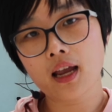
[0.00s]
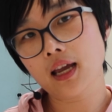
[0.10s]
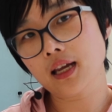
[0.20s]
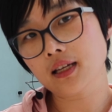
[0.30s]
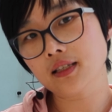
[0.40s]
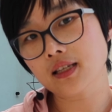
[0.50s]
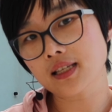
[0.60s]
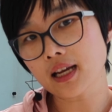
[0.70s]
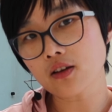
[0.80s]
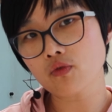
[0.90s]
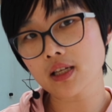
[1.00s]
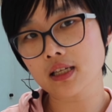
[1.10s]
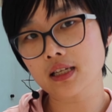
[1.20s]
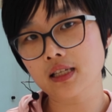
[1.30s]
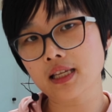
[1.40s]
And the second
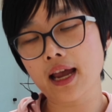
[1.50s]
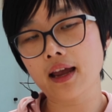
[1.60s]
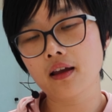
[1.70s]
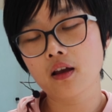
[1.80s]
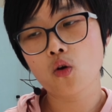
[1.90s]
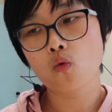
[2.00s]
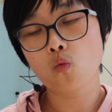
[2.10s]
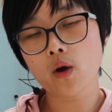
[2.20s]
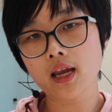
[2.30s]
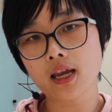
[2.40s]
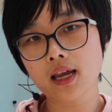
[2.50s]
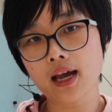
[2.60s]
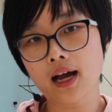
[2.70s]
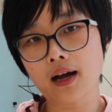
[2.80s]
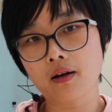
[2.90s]
reason is that we
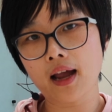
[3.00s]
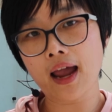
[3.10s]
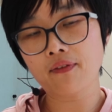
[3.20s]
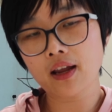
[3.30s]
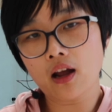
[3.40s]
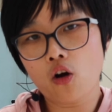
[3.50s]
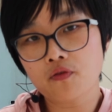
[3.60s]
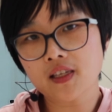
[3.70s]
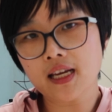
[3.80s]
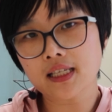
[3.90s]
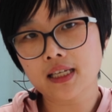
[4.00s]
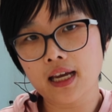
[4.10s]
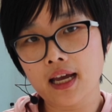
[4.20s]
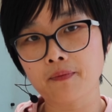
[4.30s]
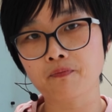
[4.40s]
having offset,
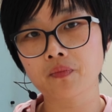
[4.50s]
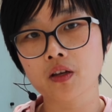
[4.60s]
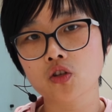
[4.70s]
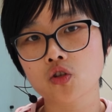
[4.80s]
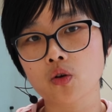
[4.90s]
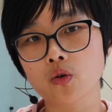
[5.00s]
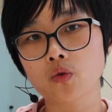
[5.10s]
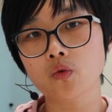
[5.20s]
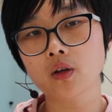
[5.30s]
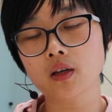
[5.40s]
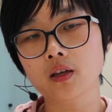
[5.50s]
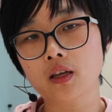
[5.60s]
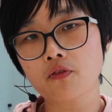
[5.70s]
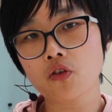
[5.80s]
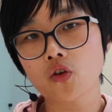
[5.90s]
so
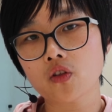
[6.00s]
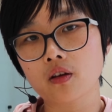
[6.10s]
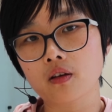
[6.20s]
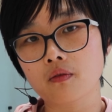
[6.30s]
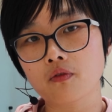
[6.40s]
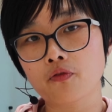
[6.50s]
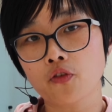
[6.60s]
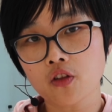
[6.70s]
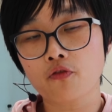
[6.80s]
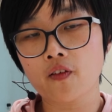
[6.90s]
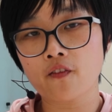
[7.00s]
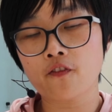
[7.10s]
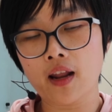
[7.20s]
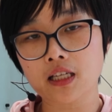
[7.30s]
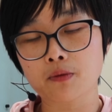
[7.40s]
give her the further
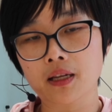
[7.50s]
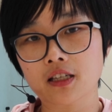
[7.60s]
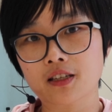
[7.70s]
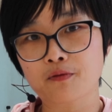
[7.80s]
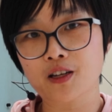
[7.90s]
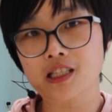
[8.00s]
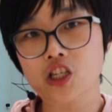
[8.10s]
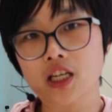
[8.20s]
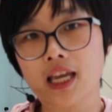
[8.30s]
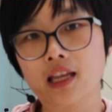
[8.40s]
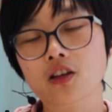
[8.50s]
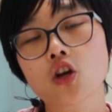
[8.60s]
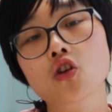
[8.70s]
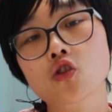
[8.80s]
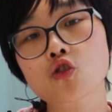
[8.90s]
flexibility because she can
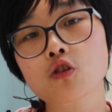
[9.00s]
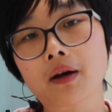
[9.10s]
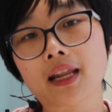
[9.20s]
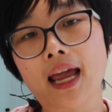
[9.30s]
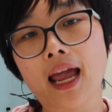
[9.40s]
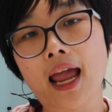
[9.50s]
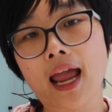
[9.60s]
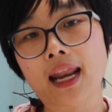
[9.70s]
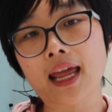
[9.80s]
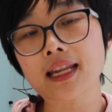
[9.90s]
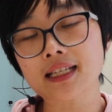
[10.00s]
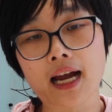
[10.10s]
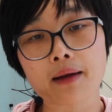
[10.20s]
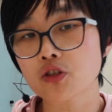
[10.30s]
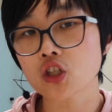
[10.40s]
use the money at any
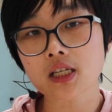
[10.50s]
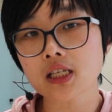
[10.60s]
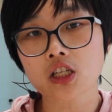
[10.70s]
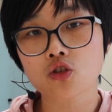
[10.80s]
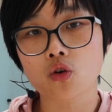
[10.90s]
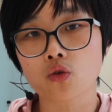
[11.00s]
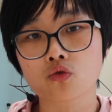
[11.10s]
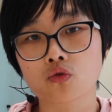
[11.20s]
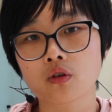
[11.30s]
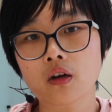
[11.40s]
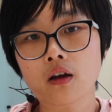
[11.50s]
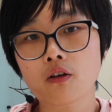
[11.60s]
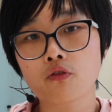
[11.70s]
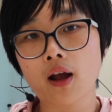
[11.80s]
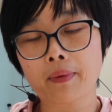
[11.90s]
time. She doesn't need to go through
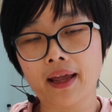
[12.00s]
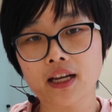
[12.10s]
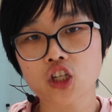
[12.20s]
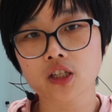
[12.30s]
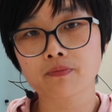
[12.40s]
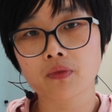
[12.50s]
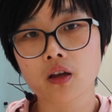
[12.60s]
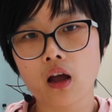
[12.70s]
full application